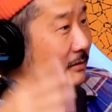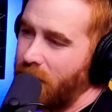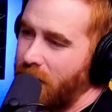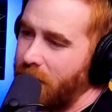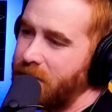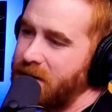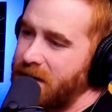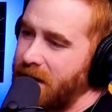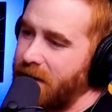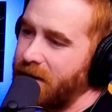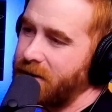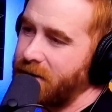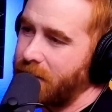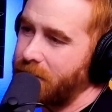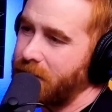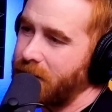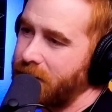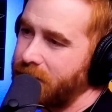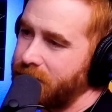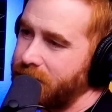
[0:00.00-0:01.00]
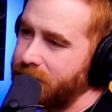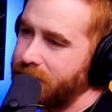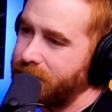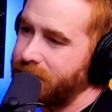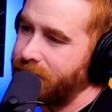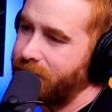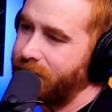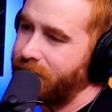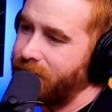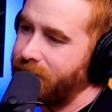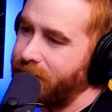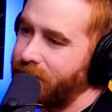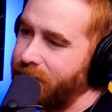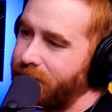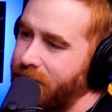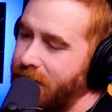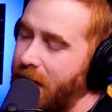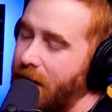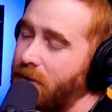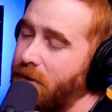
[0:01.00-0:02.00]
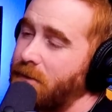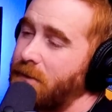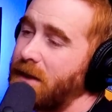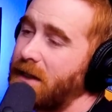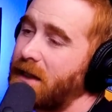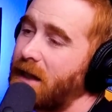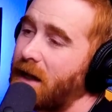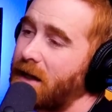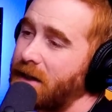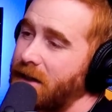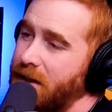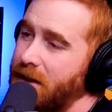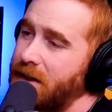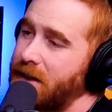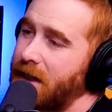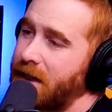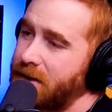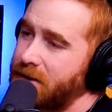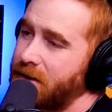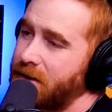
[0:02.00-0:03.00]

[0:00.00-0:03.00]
let me tell you something. What? They would be lucky to date